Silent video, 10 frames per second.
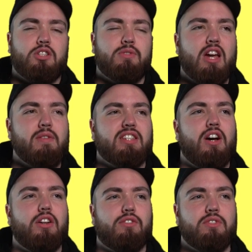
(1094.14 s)
somehow he makes it
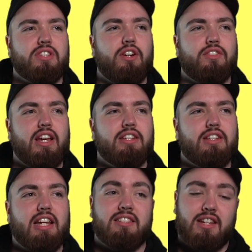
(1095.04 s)
harder for himself. Like, he's,
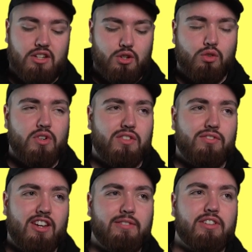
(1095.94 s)
like I said, young, rich, and
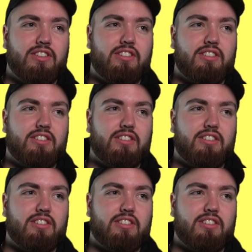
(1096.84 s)
famous.